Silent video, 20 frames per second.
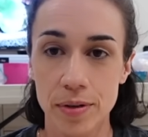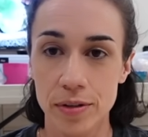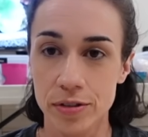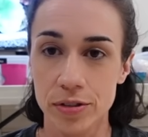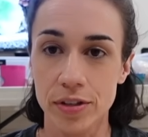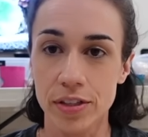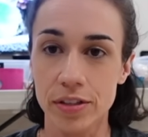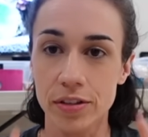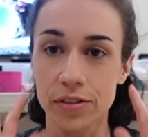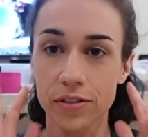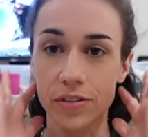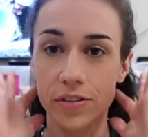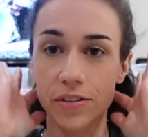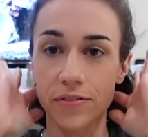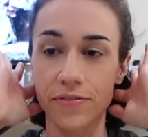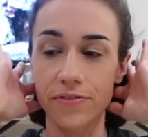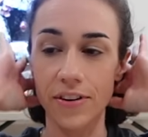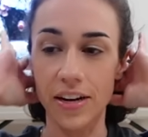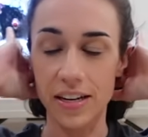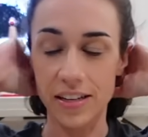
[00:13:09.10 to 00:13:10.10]
Enjoyed those
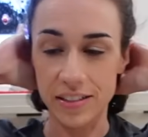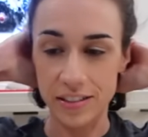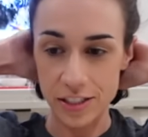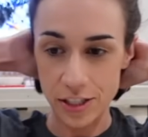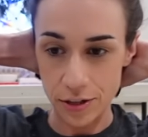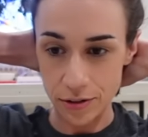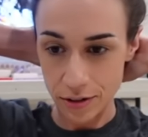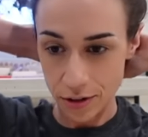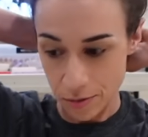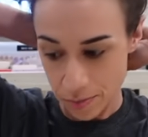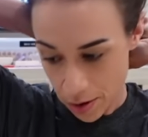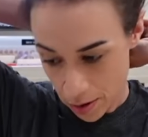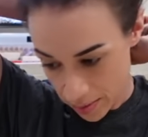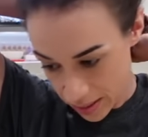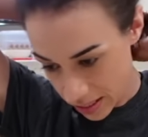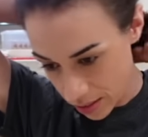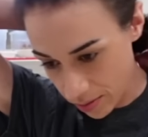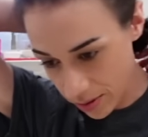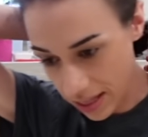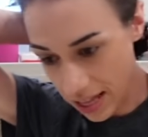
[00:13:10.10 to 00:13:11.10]
fun, cute little
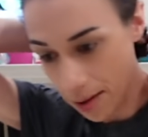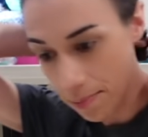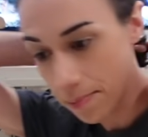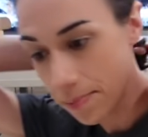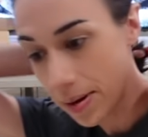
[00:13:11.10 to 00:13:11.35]
moments with them.